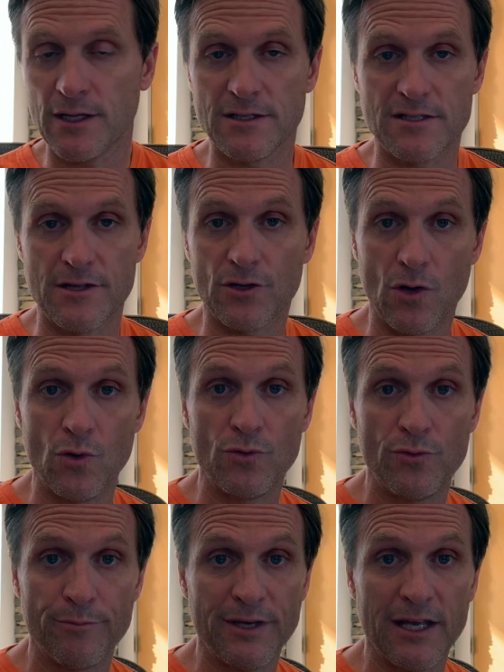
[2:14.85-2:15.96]
It's their
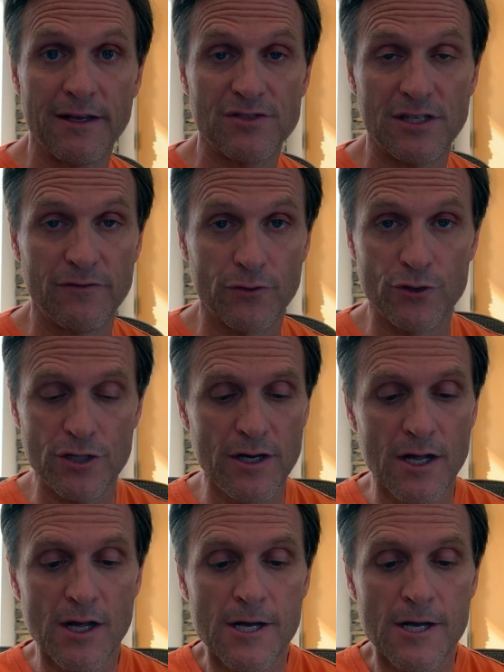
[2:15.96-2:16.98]
own PFC version.